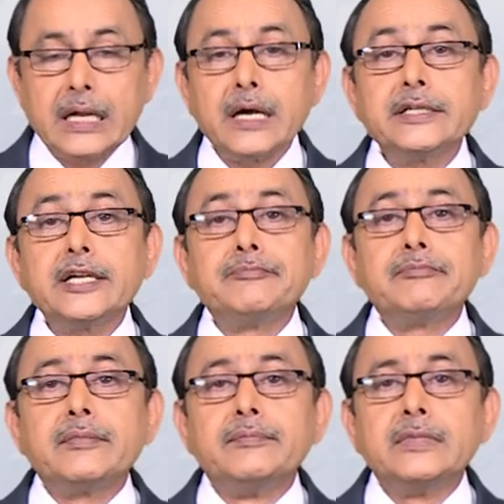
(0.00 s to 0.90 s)
I
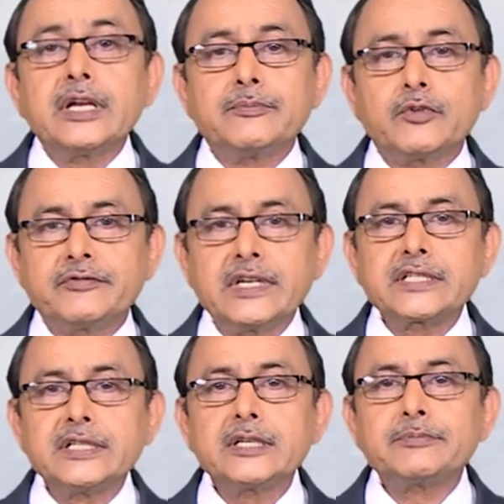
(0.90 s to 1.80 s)
am a professional